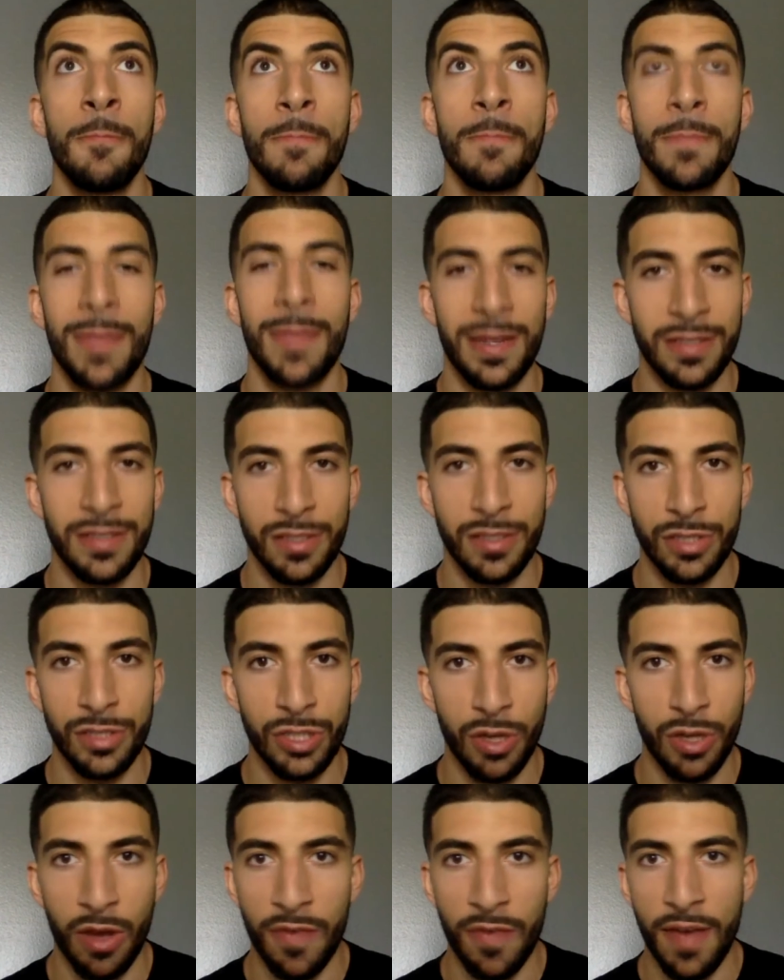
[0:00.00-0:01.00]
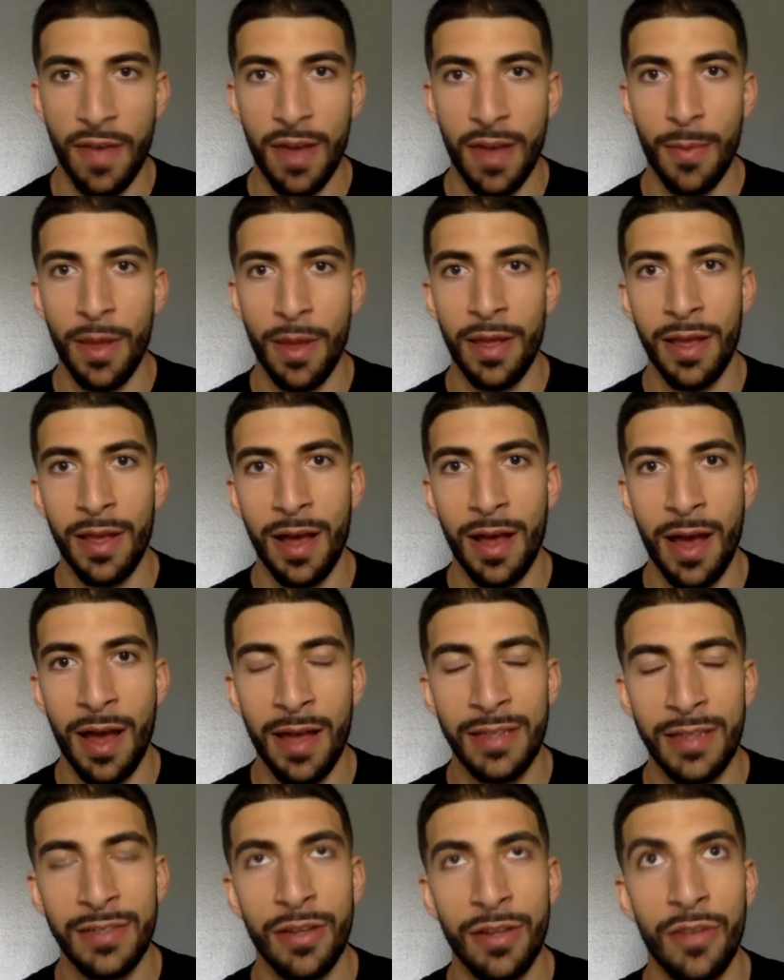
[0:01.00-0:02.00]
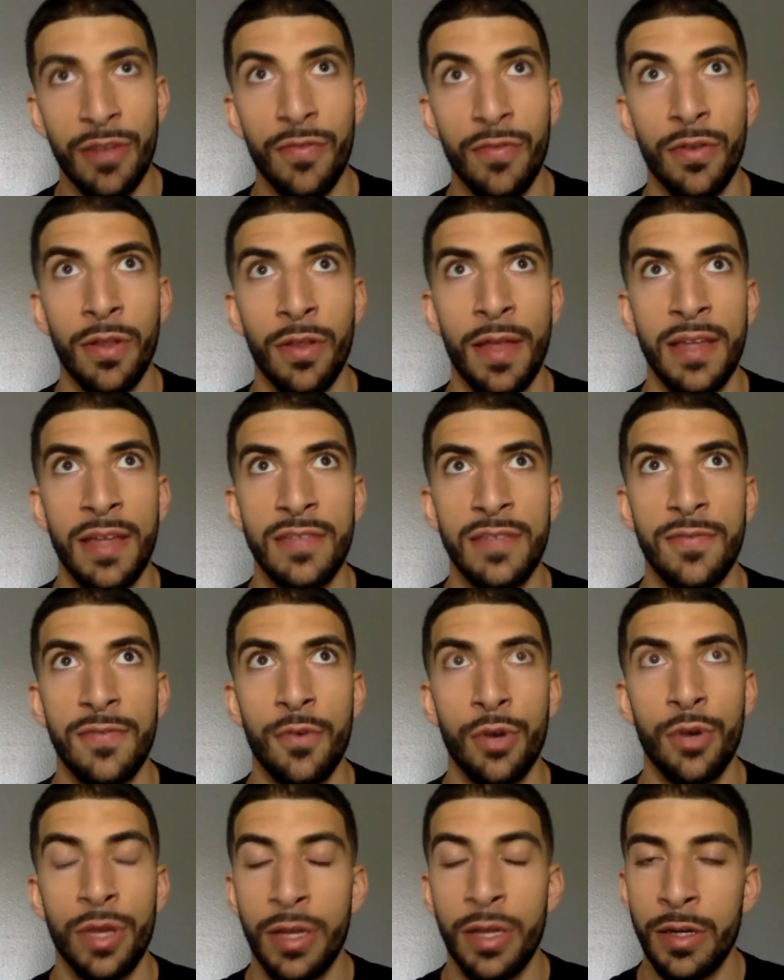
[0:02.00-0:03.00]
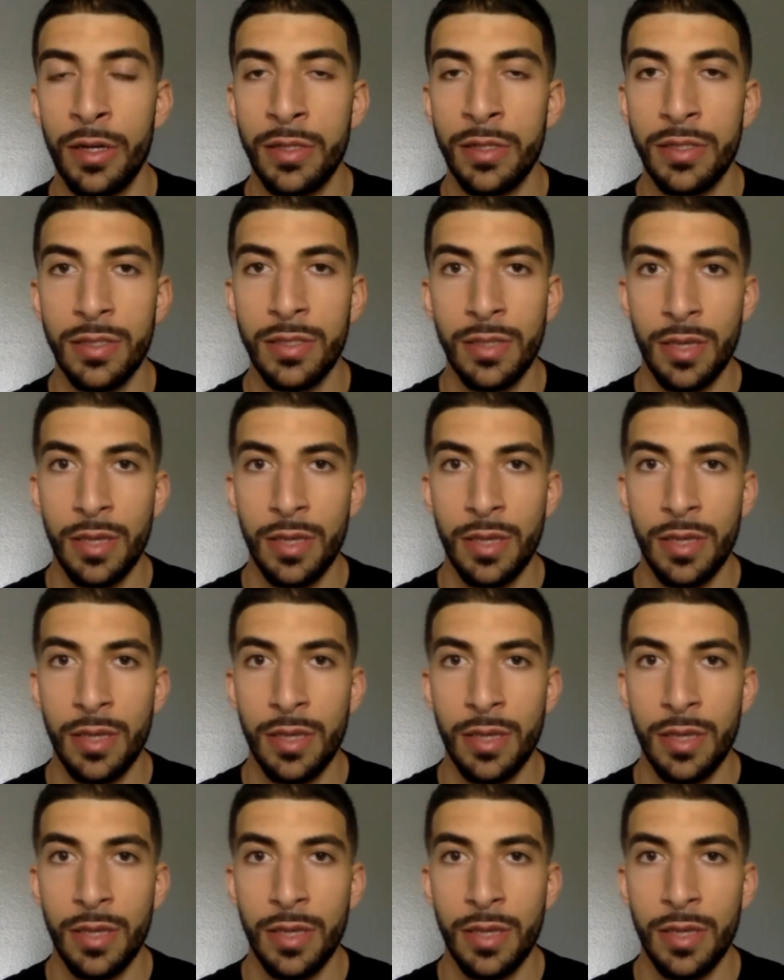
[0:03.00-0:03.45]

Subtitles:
That's the show I've had my eyes on for the last 4 years.